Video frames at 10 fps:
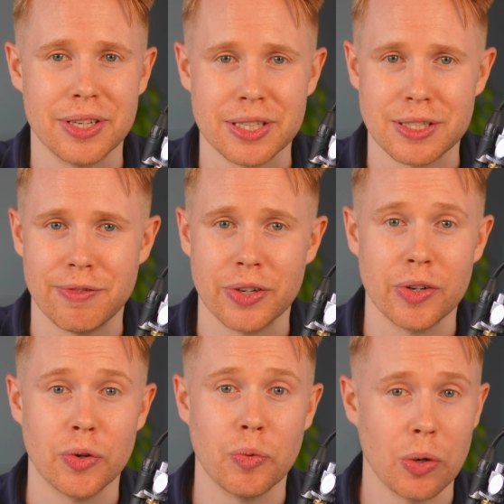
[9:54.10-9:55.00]
things,
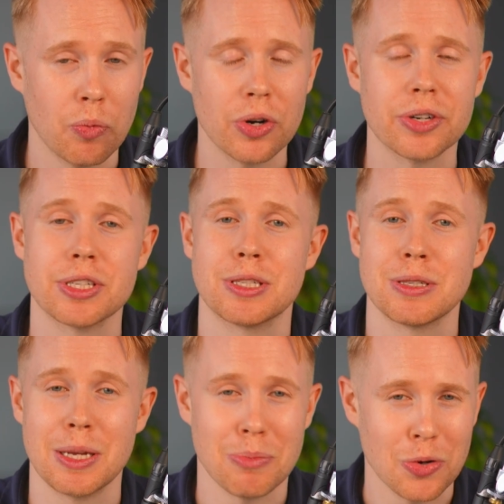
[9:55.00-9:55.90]
figure out what
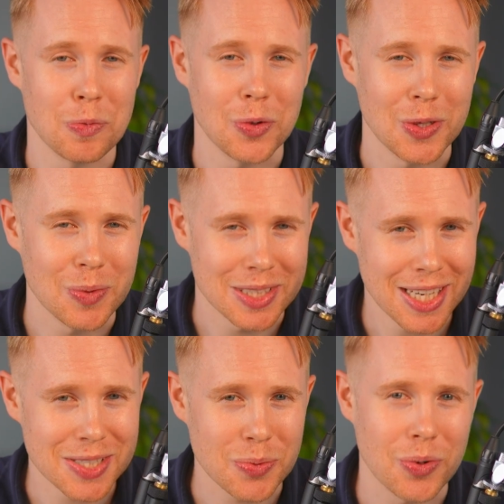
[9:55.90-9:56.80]
works, and more importantly, what
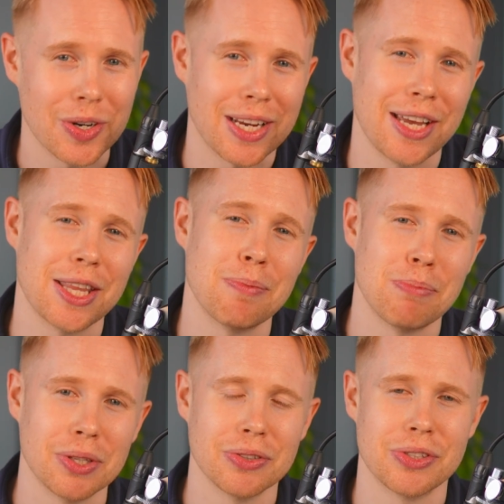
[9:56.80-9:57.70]
doesn't work, and then
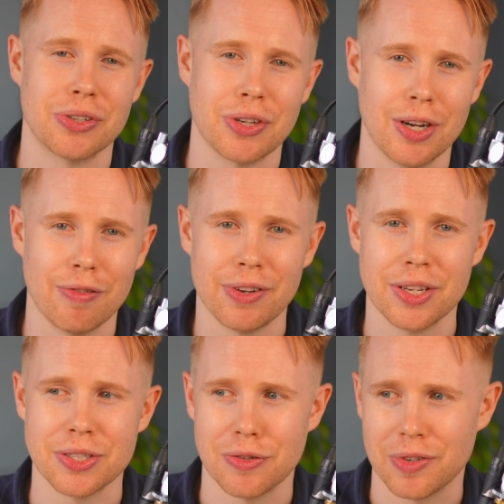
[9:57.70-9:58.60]
build your
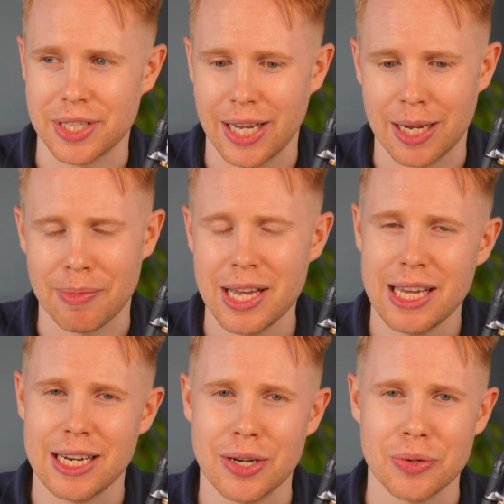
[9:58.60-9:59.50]
confidence over time.
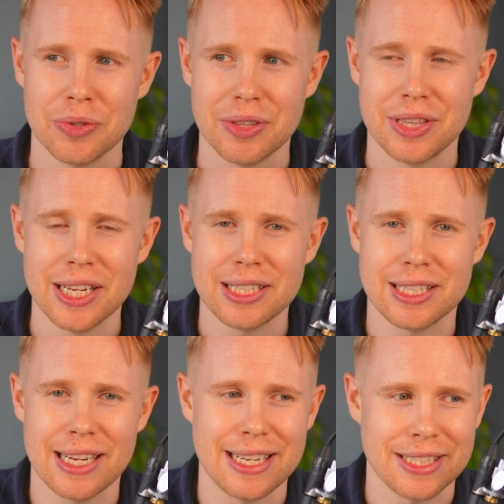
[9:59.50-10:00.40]
Now,
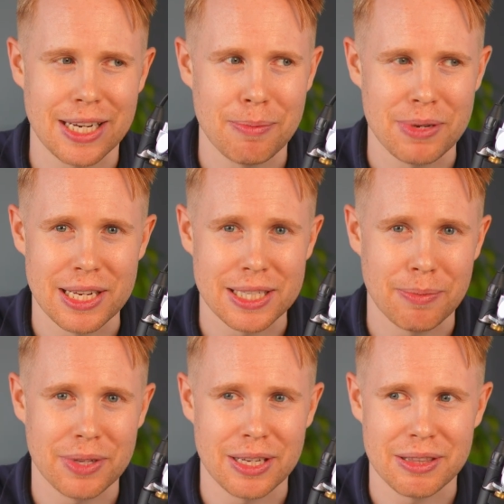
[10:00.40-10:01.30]
this is gonna be
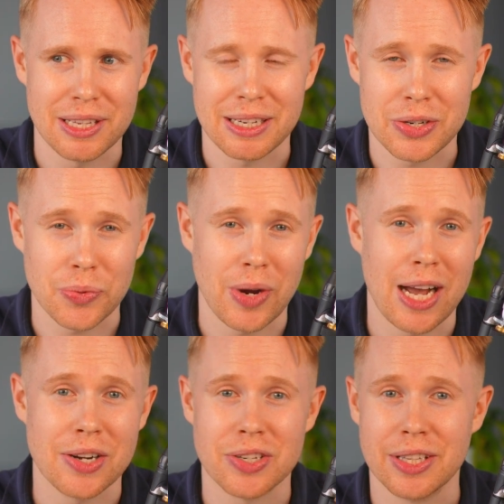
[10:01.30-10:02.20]
something that
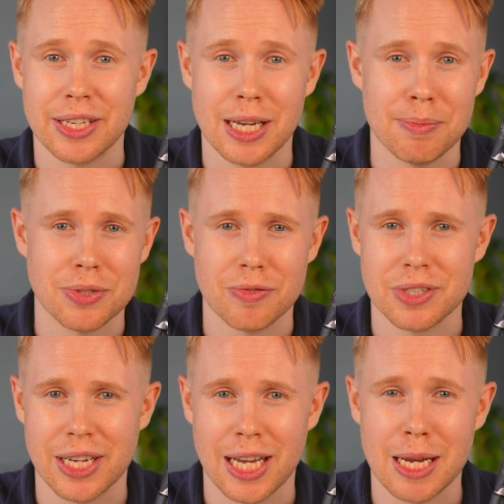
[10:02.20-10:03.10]
gradually comes
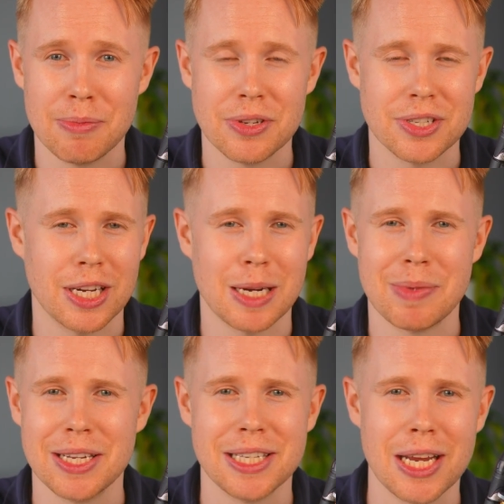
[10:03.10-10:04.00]
over time. There's not gonna
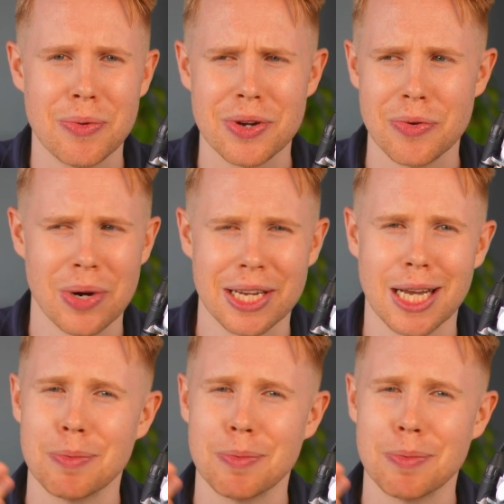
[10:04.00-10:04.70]
be a day where you wake